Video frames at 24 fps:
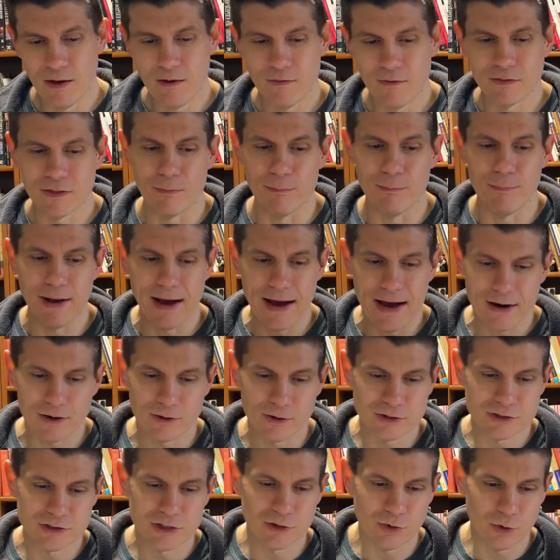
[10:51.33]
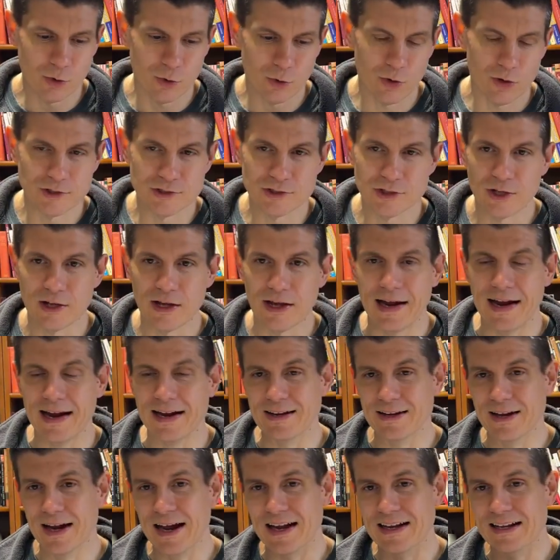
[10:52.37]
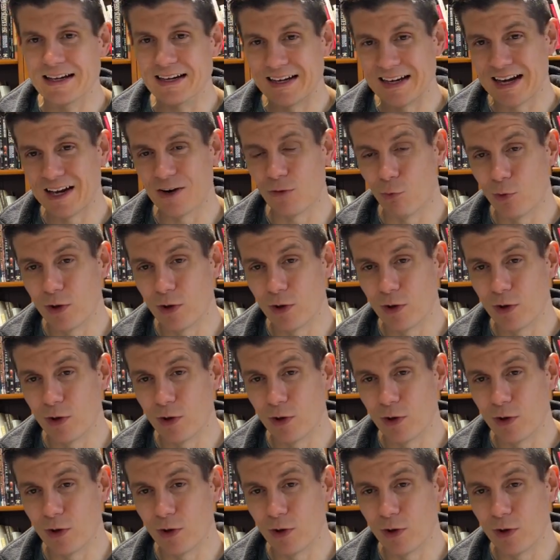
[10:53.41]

The battle is the Lord's. And again,